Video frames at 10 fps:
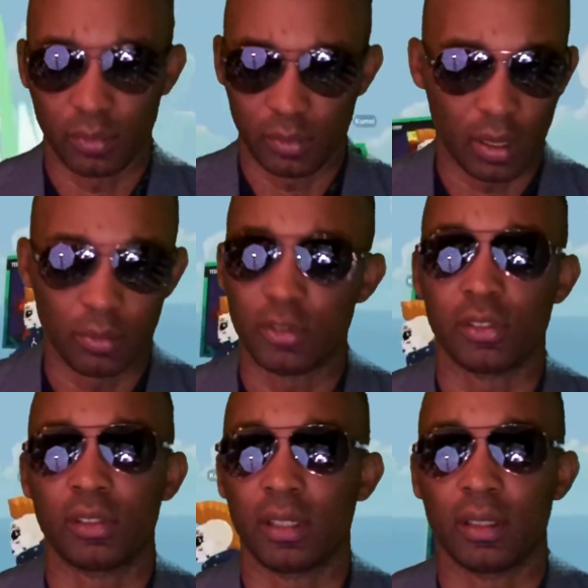I'm
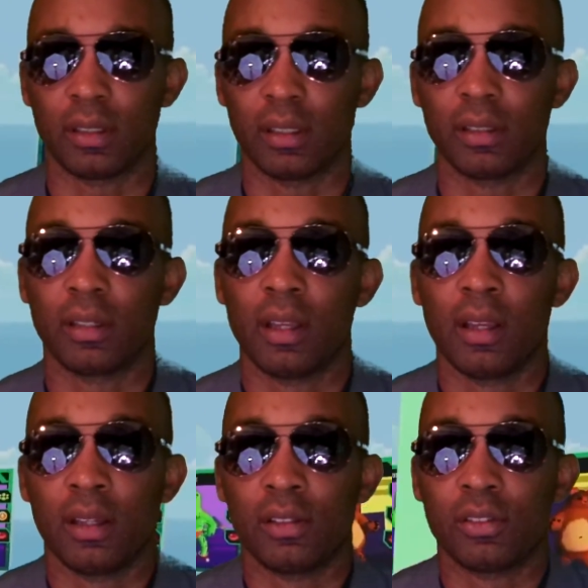just saying that.
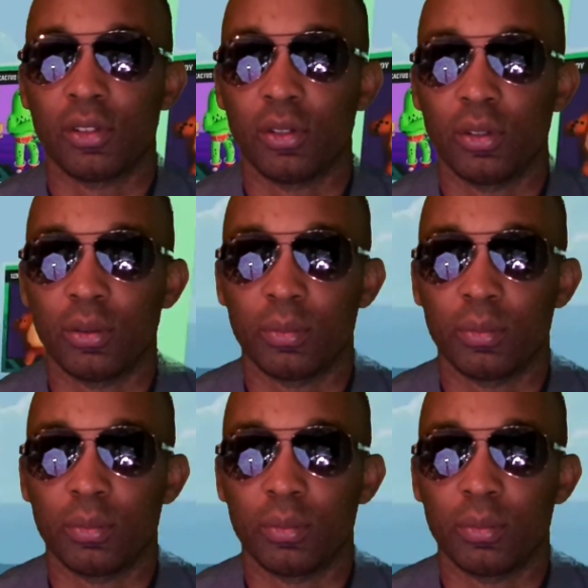So